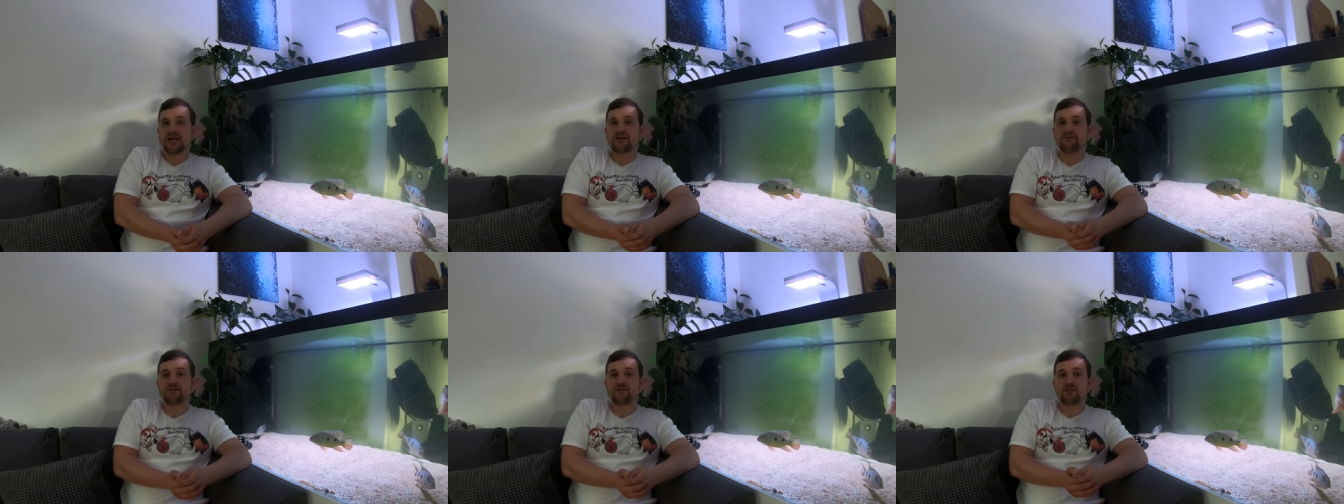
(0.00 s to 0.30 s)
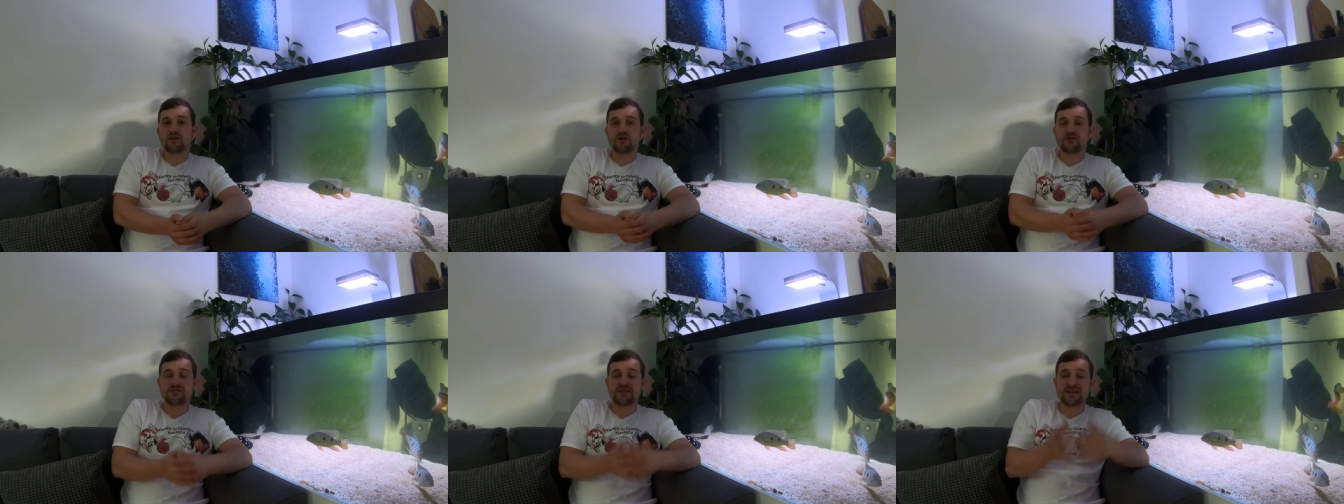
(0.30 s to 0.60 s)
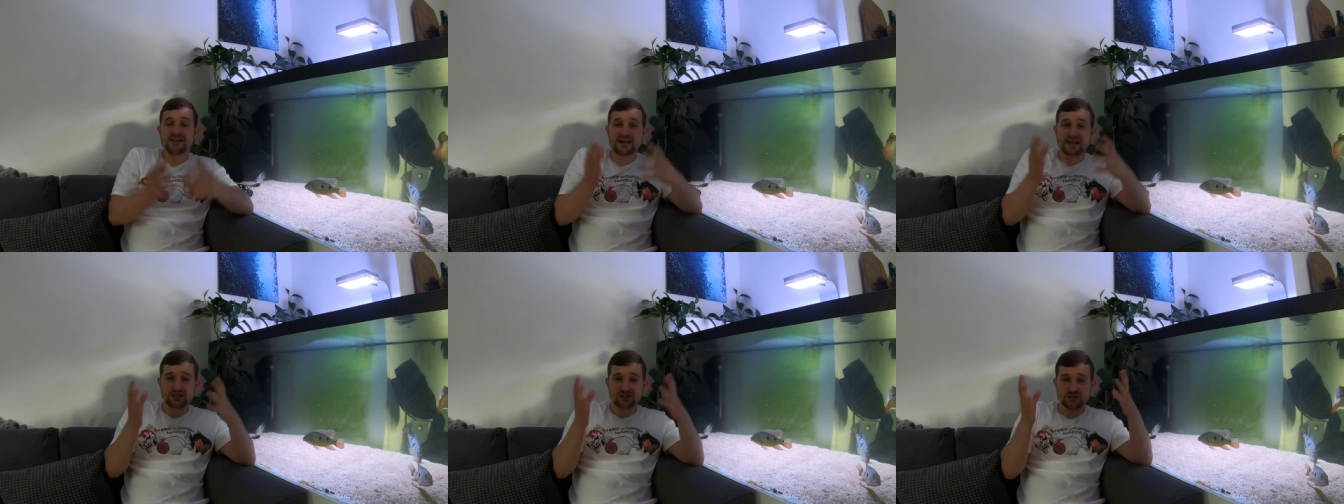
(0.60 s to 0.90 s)
even though
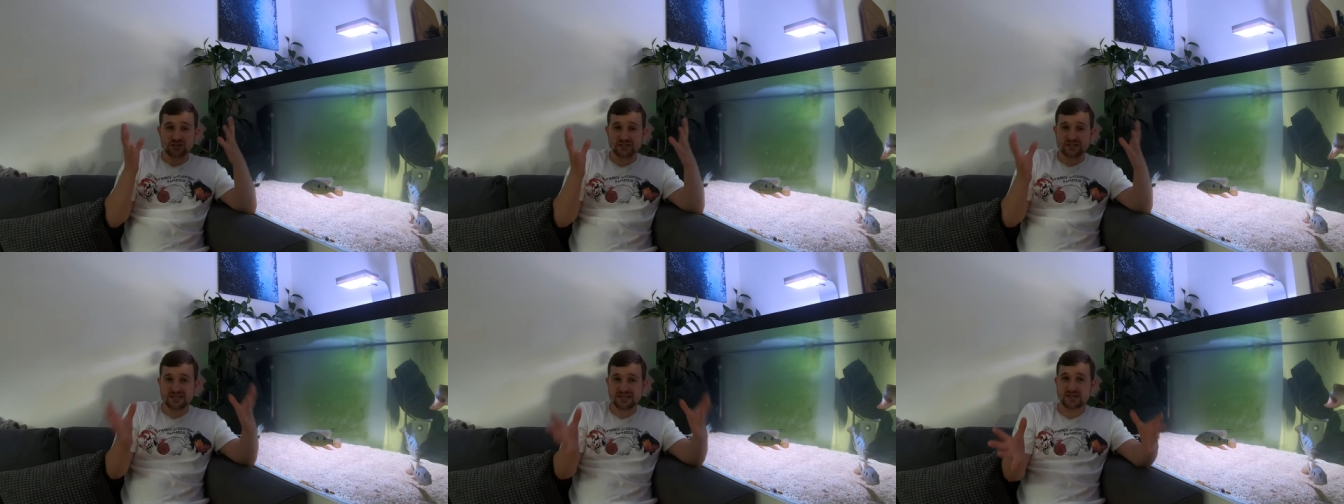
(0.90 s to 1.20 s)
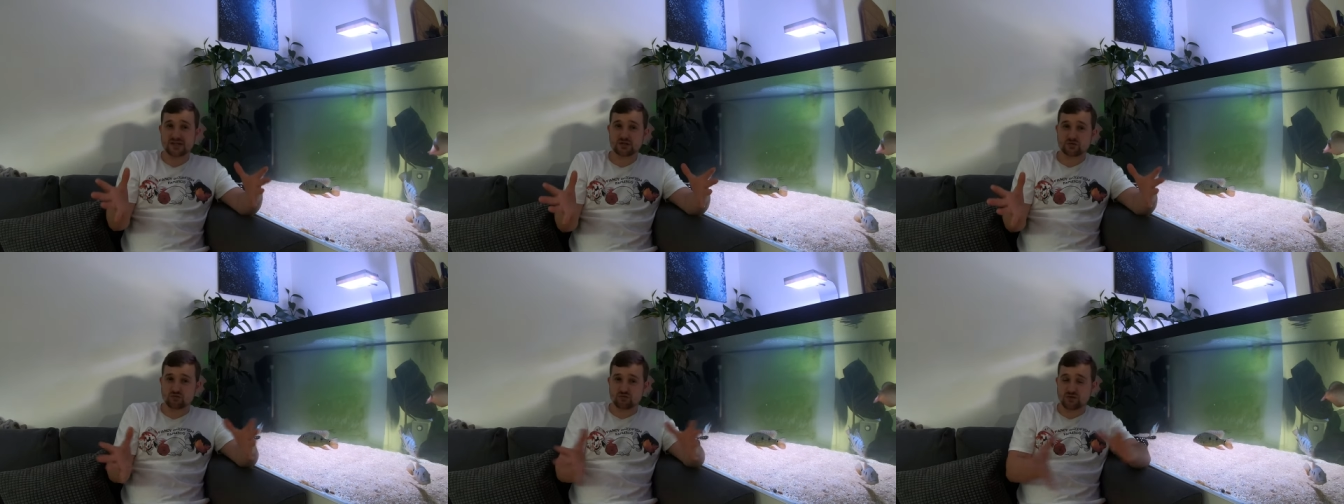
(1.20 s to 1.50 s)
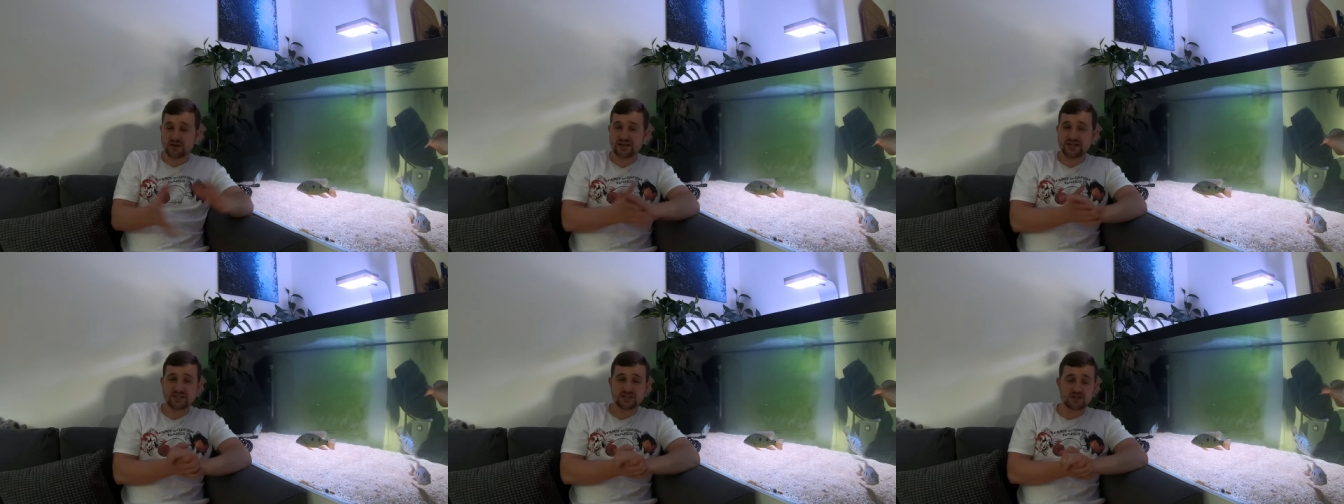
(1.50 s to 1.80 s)
the electricity is
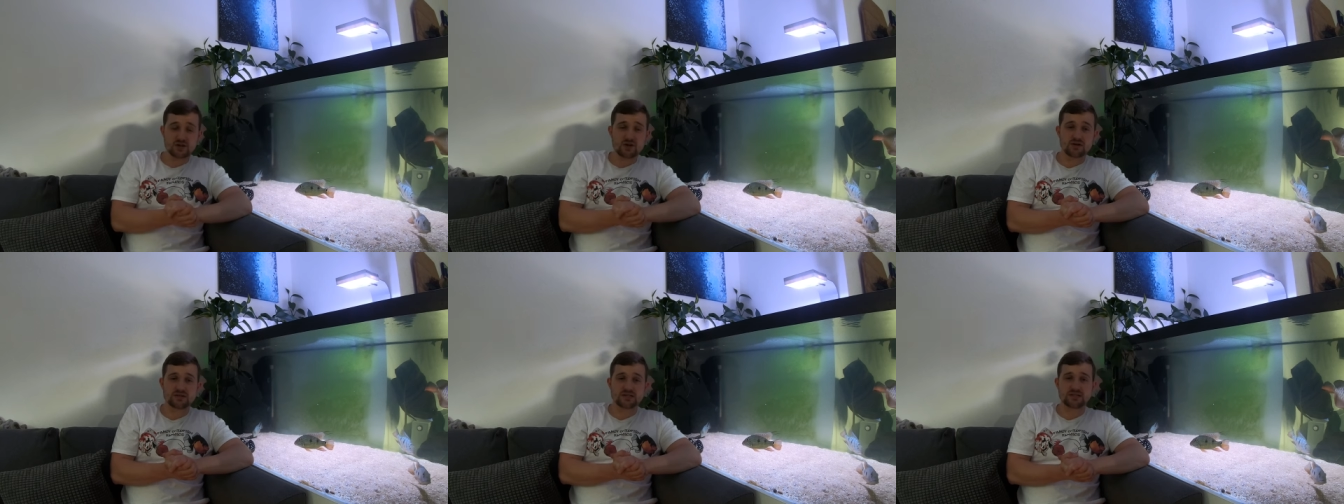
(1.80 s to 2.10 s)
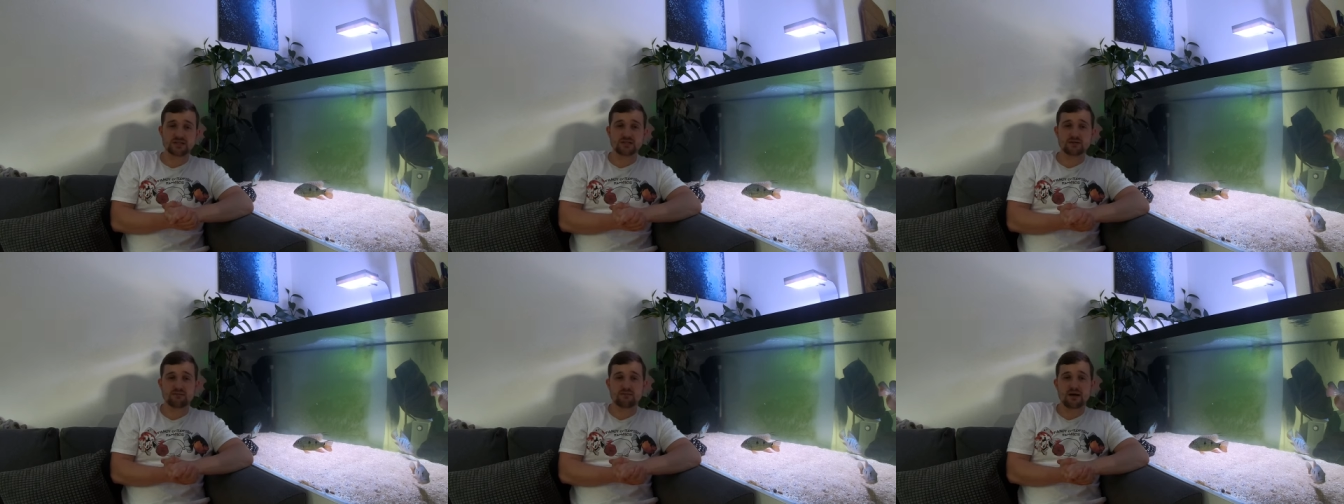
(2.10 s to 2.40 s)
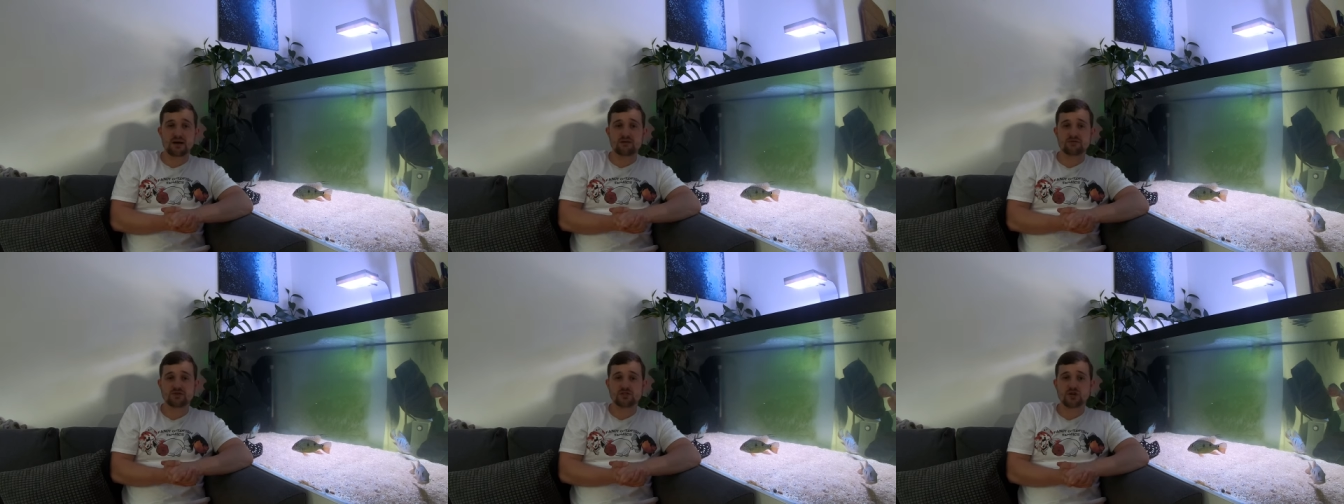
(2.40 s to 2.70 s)
really starting to
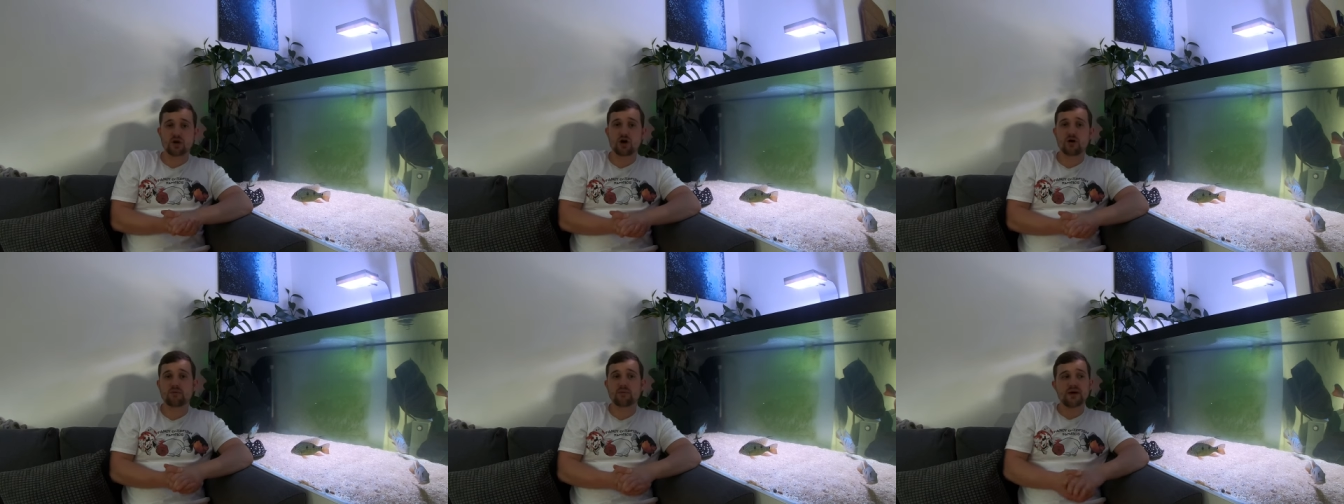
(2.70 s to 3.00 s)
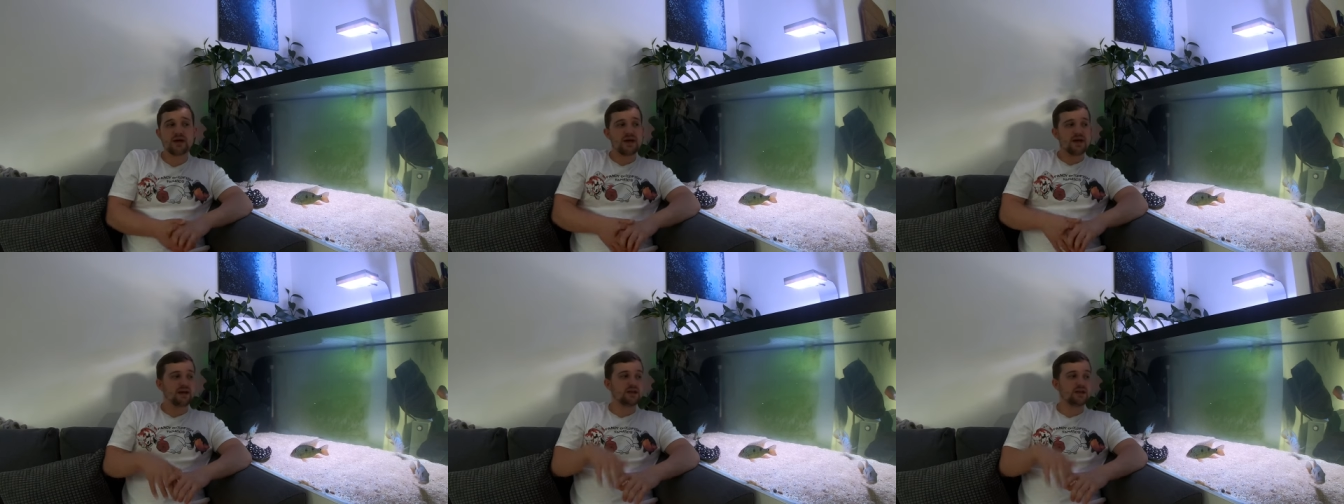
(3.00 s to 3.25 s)
mount up.